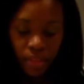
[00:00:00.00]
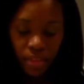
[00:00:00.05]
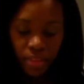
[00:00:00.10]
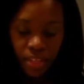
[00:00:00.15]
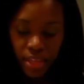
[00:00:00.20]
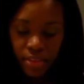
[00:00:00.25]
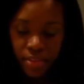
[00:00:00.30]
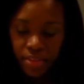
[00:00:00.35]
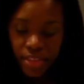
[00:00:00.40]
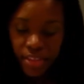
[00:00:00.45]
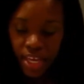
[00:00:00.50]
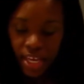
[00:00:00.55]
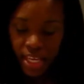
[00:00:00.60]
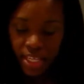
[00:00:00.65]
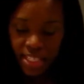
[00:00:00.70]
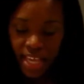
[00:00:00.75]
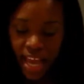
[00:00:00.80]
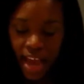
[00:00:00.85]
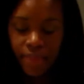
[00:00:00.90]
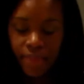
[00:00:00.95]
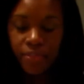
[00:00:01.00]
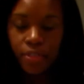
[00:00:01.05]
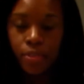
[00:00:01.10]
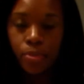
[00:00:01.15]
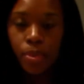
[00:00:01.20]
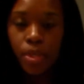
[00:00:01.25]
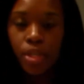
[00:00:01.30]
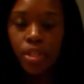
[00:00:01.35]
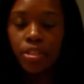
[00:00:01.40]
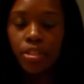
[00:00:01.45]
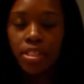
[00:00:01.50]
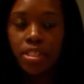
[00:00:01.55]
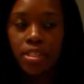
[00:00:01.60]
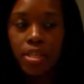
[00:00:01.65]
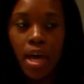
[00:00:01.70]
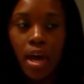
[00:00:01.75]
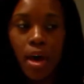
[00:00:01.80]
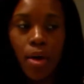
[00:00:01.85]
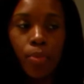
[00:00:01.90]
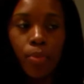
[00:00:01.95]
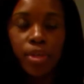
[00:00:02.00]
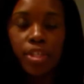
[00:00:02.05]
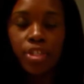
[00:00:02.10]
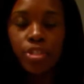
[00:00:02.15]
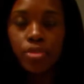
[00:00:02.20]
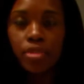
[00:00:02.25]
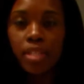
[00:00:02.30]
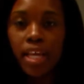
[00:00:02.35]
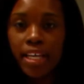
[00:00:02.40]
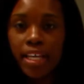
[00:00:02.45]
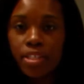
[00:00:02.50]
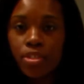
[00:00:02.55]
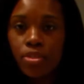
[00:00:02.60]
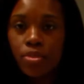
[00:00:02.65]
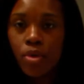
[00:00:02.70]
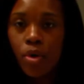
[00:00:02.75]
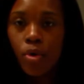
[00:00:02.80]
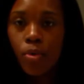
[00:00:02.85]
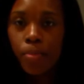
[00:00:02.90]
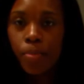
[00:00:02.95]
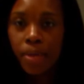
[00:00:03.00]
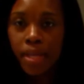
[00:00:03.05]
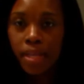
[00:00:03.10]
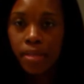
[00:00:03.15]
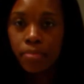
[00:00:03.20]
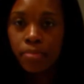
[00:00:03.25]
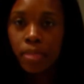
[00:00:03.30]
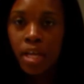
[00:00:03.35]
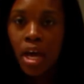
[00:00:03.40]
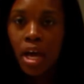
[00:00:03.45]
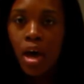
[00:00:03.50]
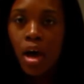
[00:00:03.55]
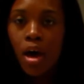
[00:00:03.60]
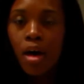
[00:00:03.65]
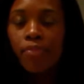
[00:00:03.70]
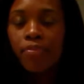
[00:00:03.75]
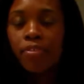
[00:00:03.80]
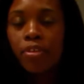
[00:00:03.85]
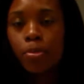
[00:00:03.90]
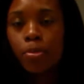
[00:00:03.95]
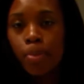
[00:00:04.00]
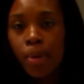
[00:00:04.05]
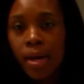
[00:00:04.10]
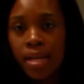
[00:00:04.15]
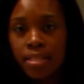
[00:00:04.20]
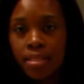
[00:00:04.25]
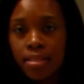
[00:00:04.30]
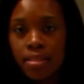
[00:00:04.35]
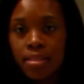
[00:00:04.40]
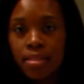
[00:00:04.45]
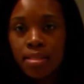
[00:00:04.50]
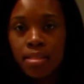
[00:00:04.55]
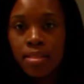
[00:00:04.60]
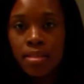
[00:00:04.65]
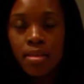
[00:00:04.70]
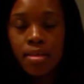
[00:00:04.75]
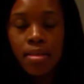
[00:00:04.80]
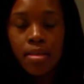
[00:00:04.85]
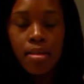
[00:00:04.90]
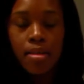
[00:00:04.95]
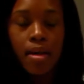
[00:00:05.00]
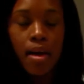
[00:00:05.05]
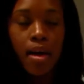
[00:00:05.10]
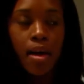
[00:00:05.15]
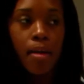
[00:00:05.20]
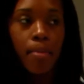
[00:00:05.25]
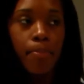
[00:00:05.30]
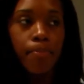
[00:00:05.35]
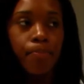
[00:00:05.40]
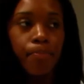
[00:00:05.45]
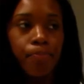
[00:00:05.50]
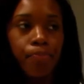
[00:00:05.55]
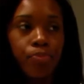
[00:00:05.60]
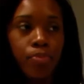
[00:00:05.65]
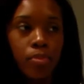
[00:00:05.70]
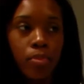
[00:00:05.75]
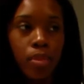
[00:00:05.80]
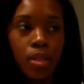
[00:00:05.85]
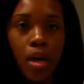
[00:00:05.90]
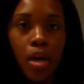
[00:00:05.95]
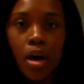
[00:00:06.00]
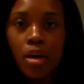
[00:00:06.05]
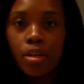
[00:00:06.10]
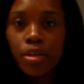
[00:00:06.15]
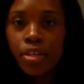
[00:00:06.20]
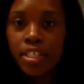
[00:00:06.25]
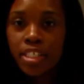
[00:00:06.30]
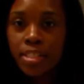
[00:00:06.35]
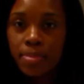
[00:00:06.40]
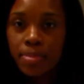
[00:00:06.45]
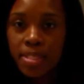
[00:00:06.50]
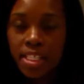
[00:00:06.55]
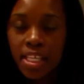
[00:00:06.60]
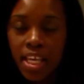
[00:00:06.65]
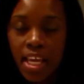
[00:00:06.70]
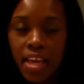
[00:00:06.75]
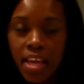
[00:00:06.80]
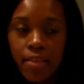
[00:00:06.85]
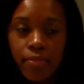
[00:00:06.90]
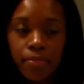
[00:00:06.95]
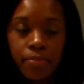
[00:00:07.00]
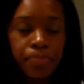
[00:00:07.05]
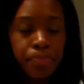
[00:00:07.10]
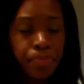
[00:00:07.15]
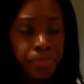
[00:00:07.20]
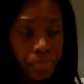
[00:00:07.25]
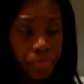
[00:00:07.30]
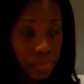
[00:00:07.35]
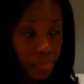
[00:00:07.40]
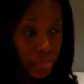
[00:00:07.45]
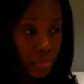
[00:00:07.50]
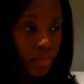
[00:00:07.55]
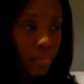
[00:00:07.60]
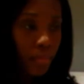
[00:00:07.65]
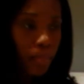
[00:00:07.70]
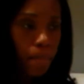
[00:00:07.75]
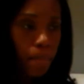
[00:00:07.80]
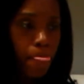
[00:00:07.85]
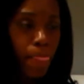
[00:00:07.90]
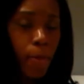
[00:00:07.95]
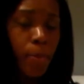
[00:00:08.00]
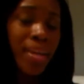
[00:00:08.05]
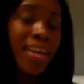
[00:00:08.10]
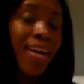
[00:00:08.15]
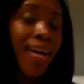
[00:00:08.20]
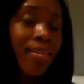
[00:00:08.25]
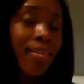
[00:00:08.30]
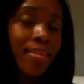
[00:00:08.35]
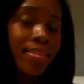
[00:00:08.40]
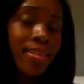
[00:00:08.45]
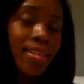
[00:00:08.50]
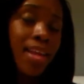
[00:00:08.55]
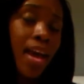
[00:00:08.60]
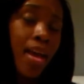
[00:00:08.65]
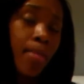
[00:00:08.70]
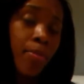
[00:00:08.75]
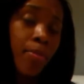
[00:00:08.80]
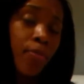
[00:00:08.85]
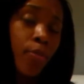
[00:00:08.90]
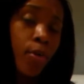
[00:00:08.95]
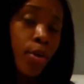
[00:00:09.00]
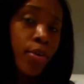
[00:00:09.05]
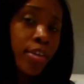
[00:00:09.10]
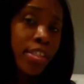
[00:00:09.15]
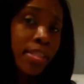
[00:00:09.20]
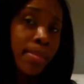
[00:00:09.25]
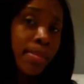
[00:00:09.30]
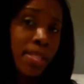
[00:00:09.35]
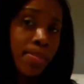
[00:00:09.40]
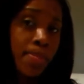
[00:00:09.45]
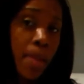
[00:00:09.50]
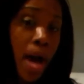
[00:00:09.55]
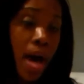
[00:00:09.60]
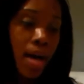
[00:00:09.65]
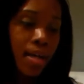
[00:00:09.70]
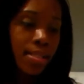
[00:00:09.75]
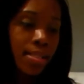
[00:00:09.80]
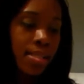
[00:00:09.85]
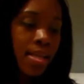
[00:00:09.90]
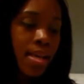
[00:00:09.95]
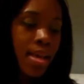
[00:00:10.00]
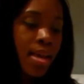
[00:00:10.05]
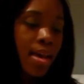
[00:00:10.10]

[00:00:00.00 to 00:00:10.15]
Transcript: The other thing is, afterwards, we do like to open a few presents on Christmas Eve. We call it the night before Christmas box.